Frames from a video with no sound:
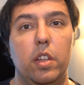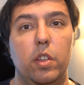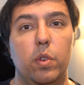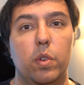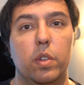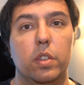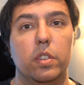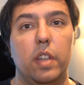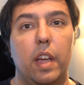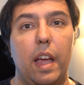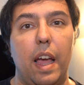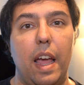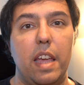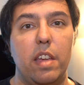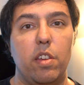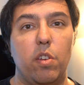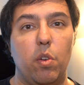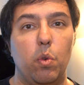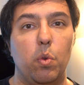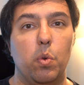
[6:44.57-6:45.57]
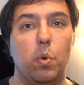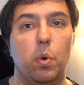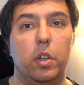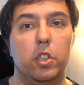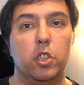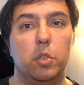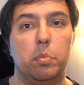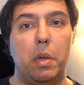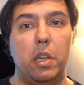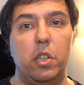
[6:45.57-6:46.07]
you can say, "Hey Google,"
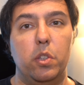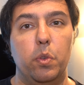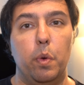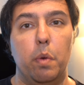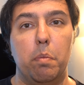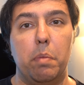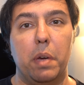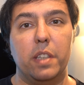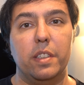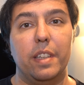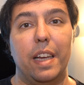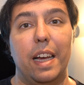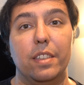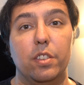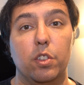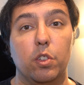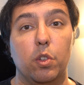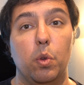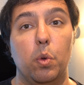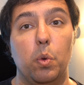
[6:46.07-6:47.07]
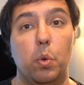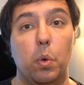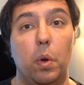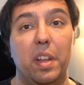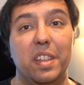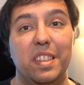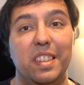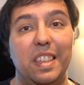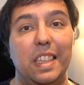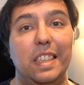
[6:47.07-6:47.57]
and speak to it because it has a Google
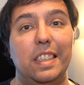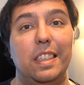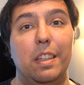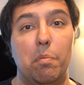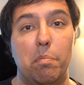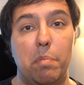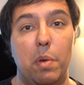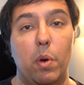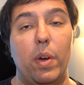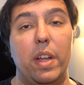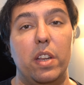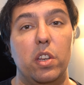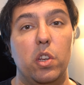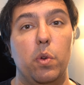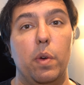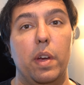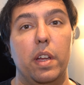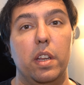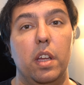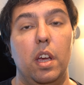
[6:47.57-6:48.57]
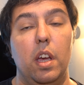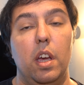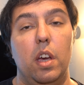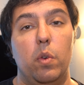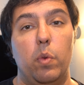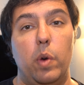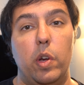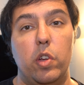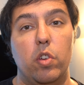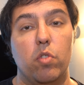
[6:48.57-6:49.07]
Assistant built into it,
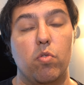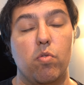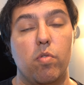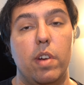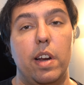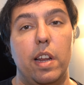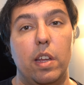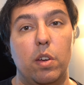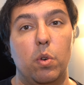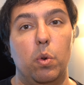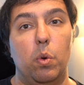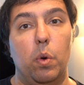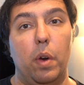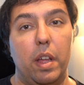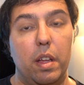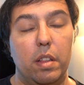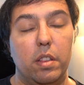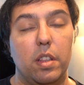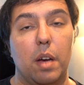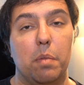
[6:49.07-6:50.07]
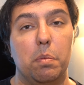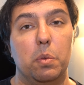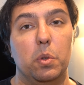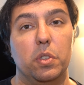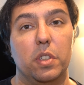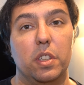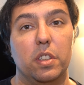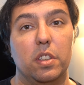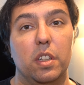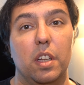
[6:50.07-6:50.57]
which is really cool. It
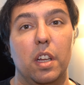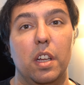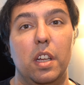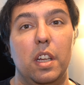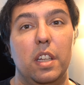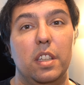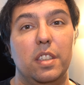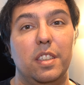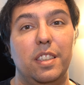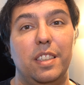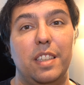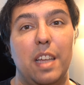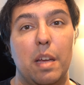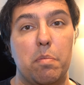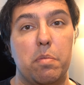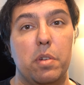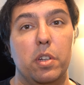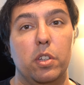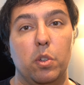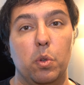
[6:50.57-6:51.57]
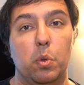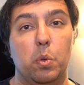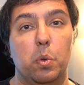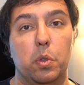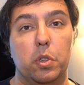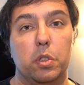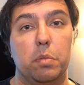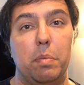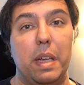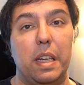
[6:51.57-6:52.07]
doubles as a separate
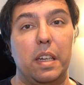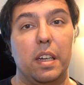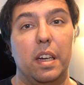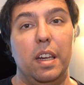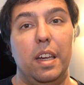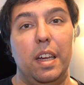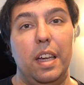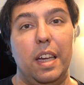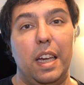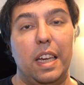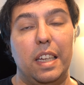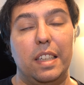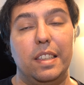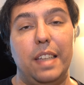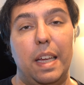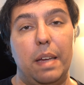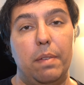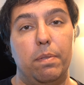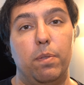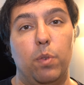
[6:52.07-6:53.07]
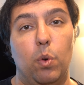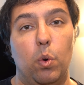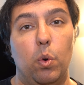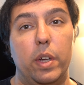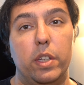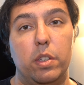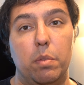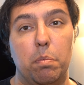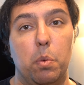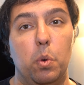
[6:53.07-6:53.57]
Google speaker, except for
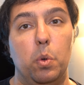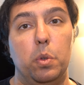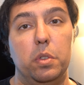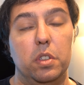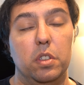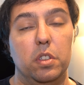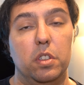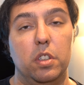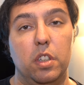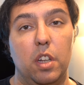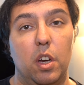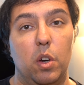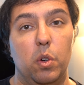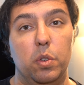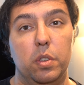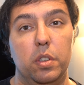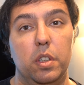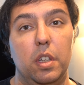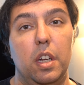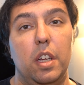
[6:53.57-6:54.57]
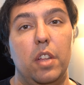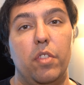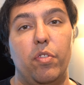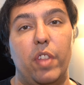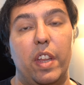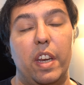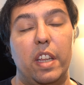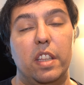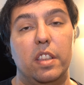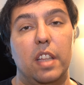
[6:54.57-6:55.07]
it's important to know
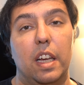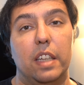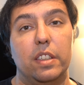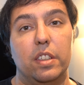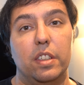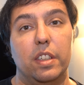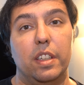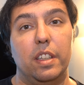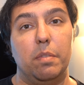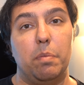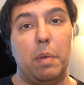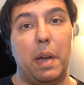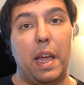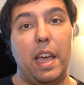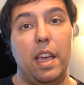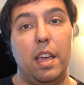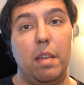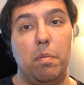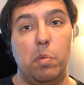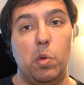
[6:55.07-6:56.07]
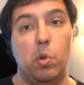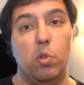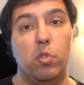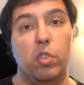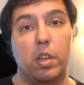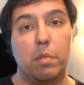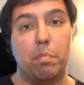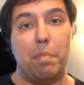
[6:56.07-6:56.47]
that it doesn't play music